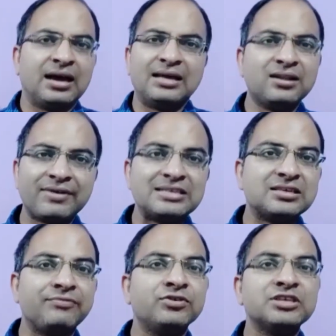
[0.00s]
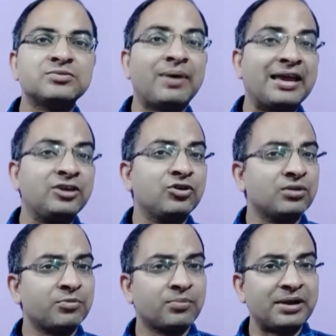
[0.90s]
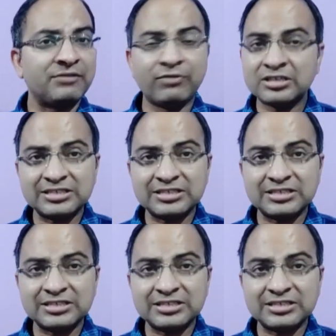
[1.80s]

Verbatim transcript: Otherwise, if you're just buying your property first